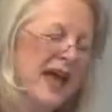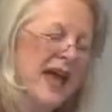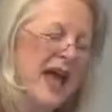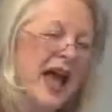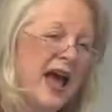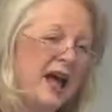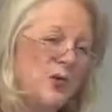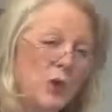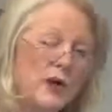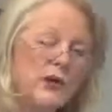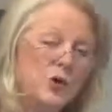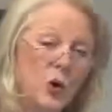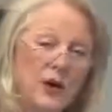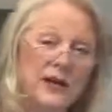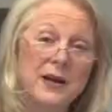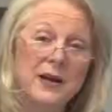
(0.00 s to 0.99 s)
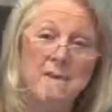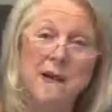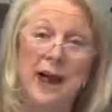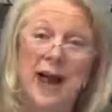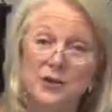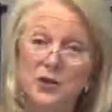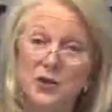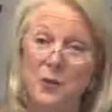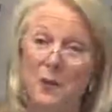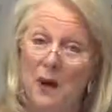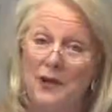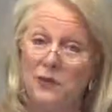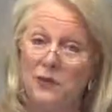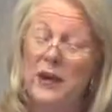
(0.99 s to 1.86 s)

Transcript: And we joined a mastermind.